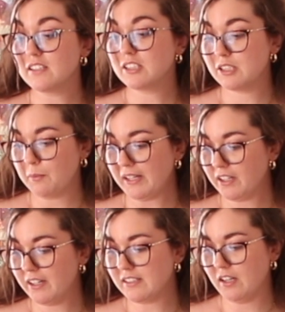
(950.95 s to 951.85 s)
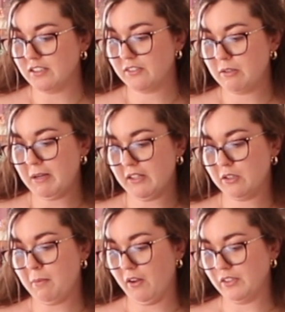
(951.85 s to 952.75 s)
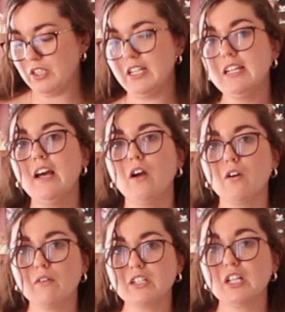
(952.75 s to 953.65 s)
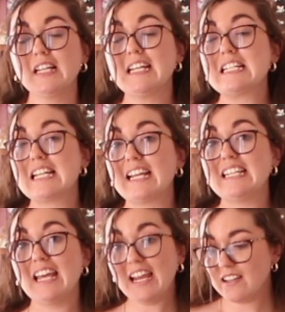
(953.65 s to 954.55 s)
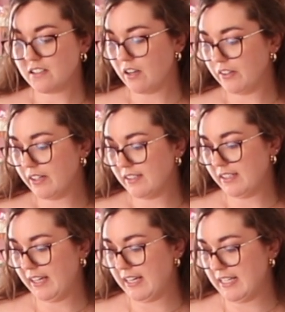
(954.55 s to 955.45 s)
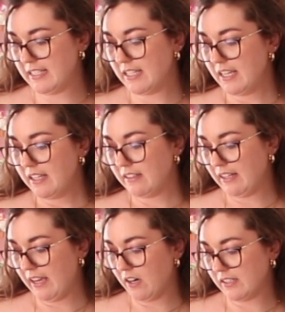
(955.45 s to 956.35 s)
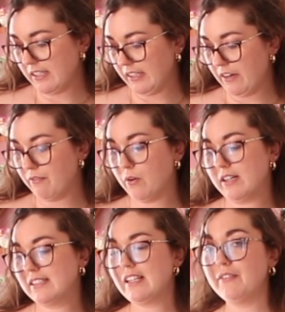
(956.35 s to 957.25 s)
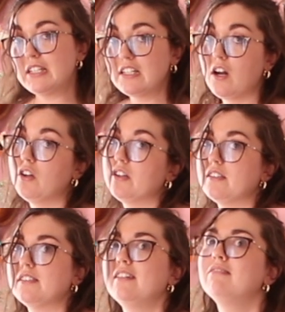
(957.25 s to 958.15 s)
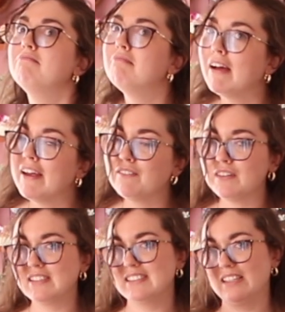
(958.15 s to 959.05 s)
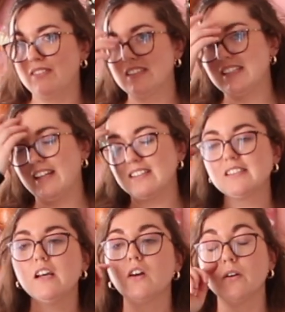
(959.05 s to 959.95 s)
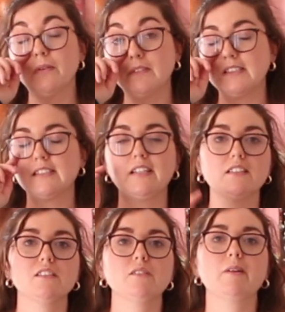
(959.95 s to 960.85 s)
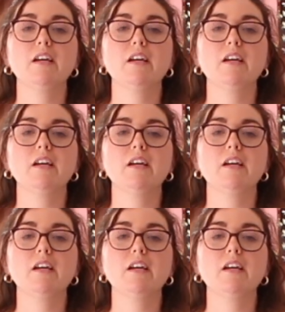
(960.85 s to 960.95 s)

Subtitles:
sweater is also from Anthropologie, originally $98, and they are selling it for $70.57, or 56 cents, excuse me.